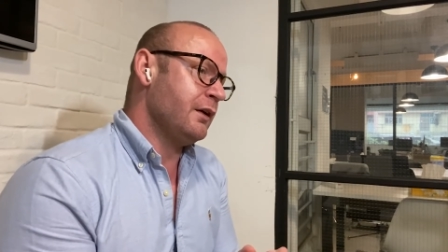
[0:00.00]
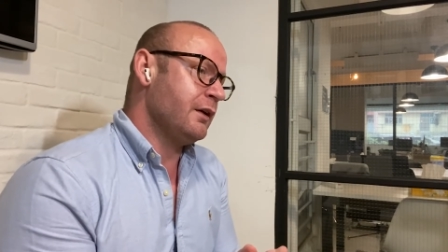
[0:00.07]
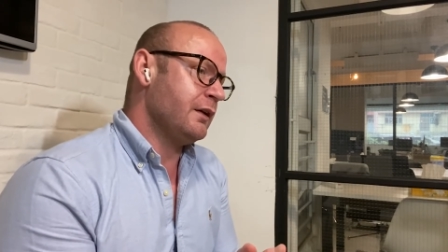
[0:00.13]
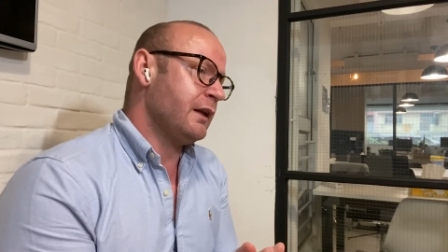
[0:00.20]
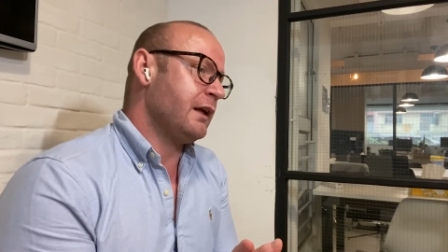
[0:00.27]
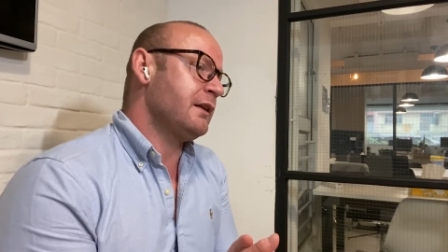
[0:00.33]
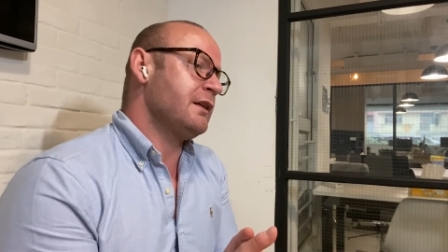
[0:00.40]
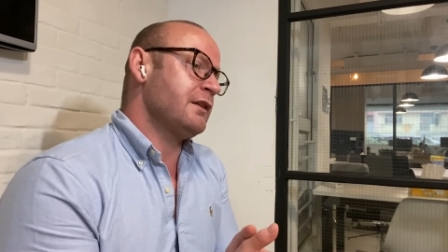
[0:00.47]

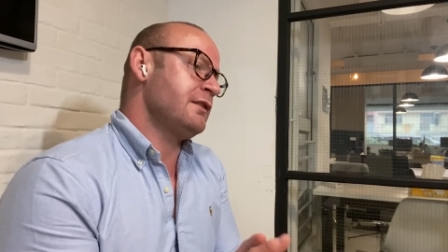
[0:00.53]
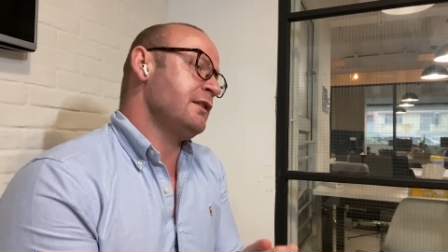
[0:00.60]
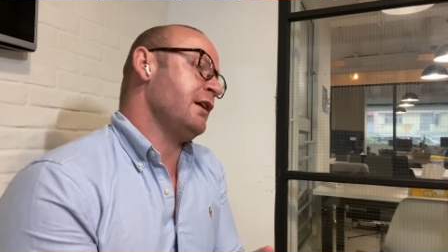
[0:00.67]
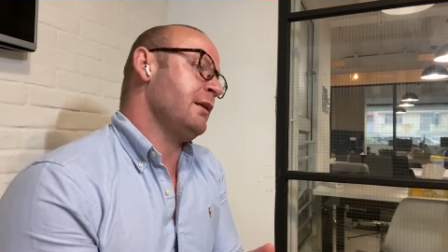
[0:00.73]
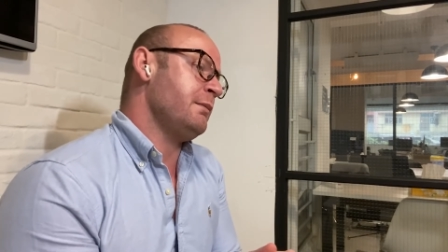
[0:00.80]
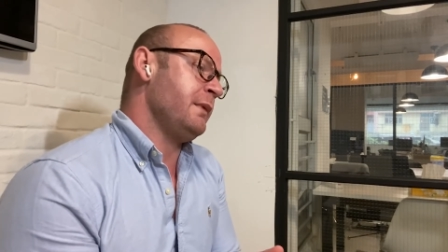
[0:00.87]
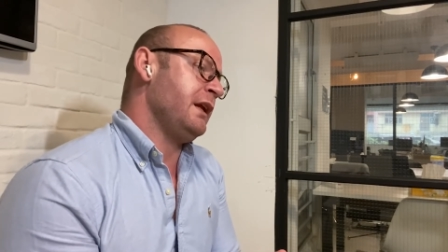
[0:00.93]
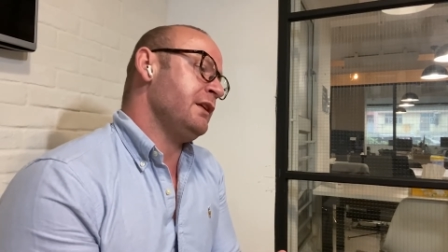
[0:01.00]
that does not
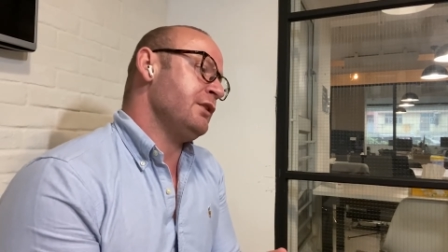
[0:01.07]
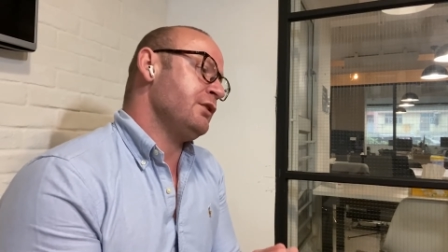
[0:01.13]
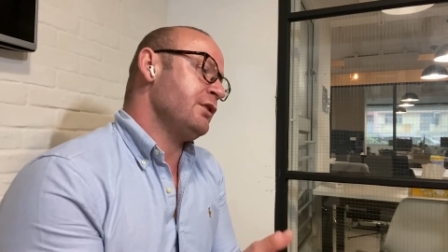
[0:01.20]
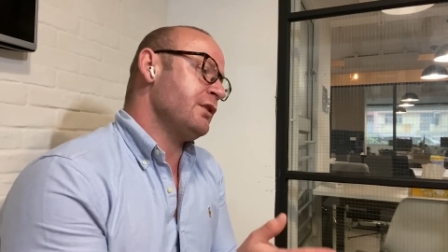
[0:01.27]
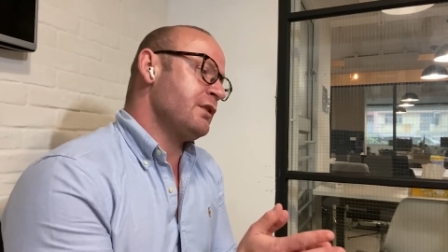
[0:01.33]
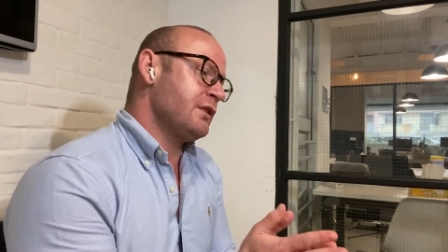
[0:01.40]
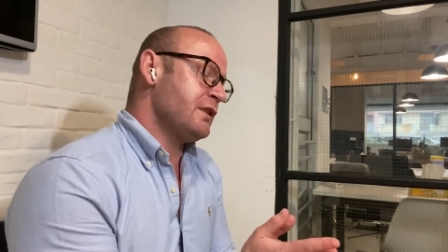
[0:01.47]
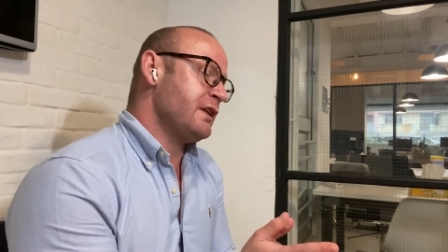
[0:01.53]
mean you should
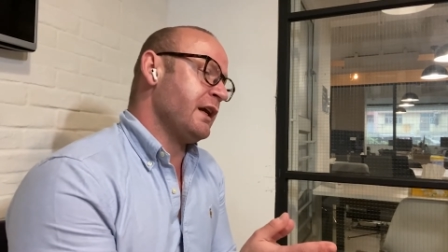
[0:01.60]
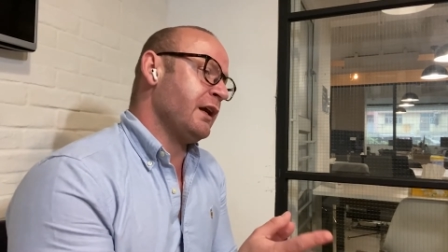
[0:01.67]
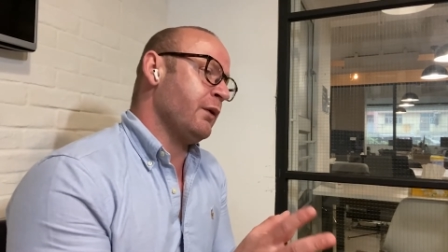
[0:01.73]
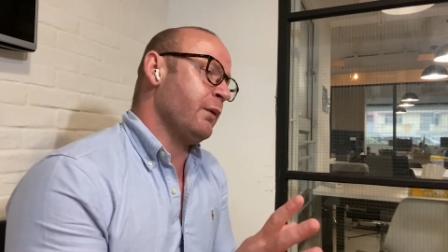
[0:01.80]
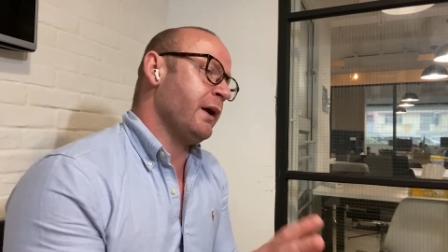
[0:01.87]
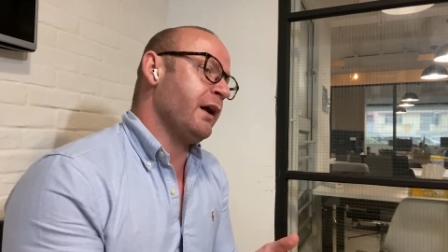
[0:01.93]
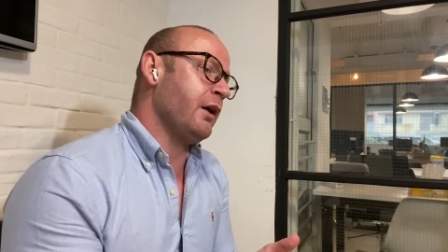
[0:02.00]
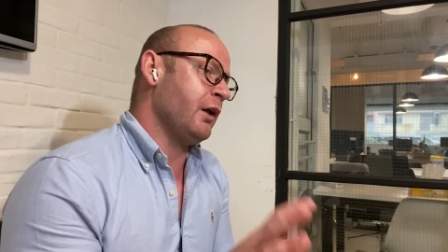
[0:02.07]
take away
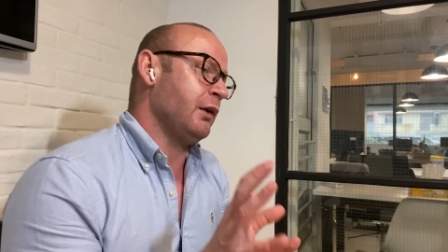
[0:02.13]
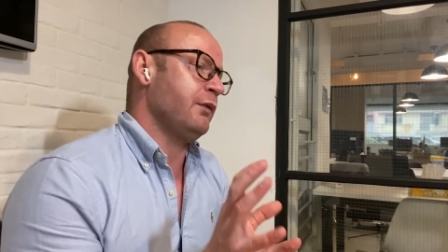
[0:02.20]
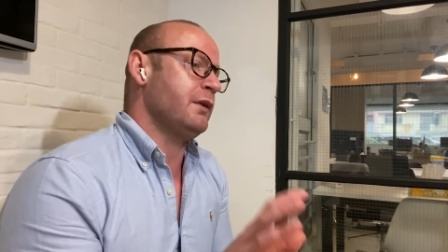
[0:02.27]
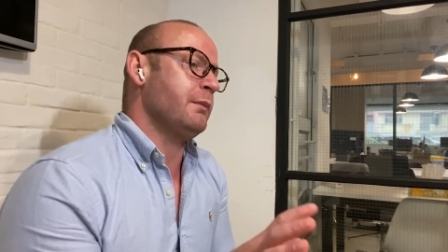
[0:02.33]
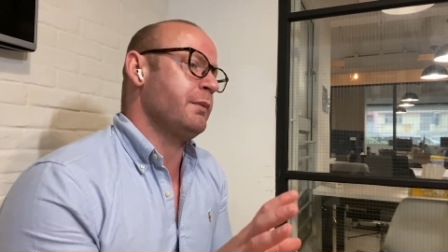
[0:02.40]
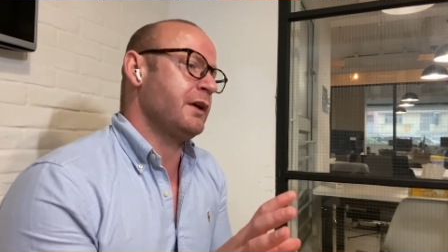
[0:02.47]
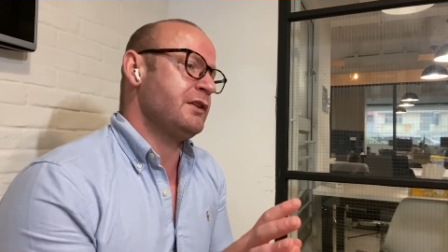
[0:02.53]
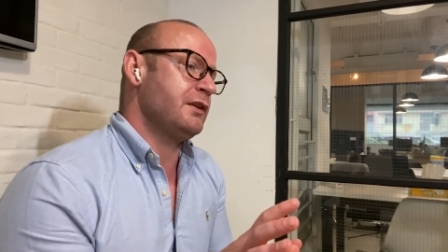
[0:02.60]
all of the
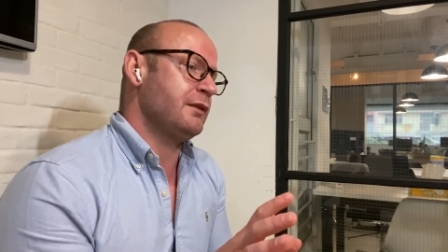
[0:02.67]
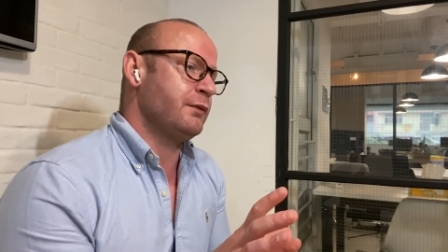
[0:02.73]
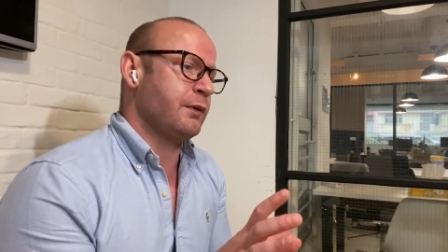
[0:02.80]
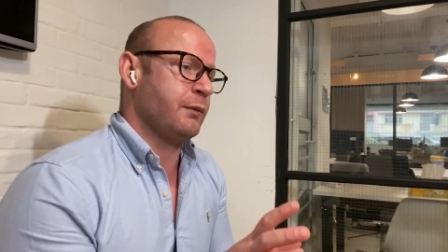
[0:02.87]
budget from the